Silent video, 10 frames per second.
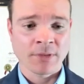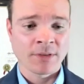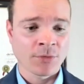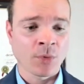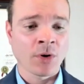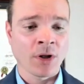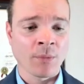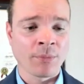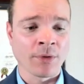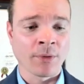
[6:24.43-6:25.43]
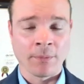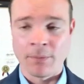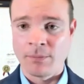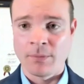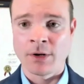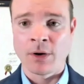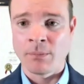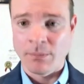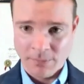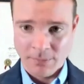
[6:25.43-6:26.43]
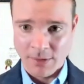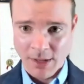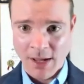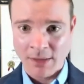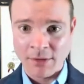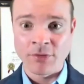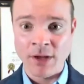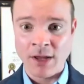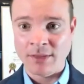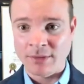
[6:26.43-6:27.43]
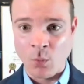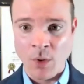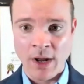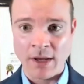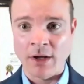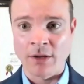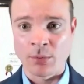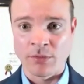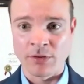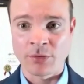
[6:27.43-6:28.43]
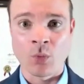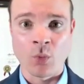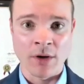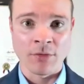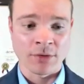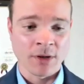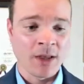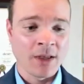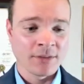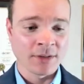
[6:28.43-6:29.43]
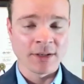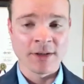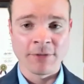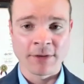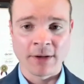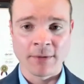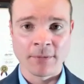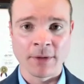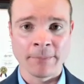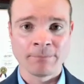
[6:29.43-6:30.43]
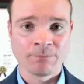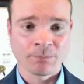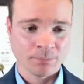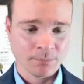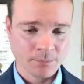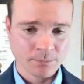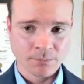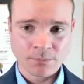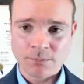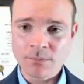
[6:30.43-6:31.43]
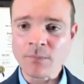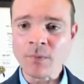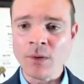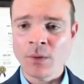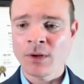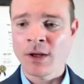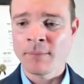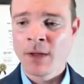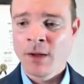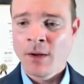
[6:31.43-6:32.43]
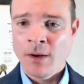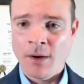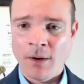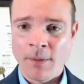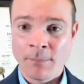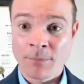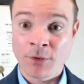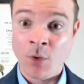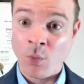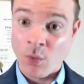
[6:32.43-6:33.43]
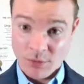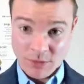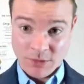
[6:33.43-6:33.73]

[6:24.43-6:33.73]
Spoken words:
the, you know, alleviate the weight on the provisional waivers significantly. Okay, so